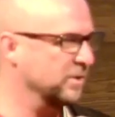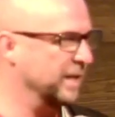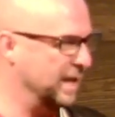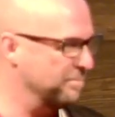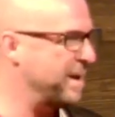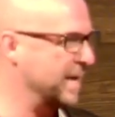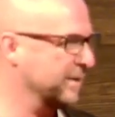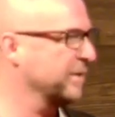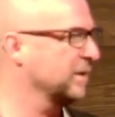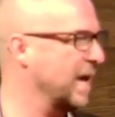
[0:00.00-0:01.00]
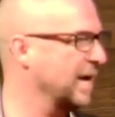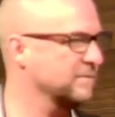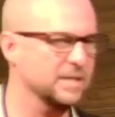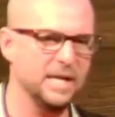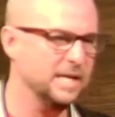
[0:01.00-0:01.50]
impact in their
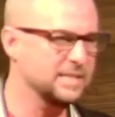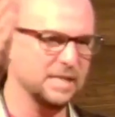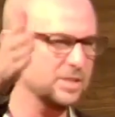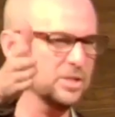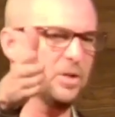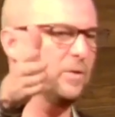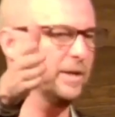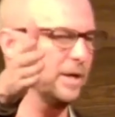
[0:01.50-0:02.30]
lives. It's not just going in our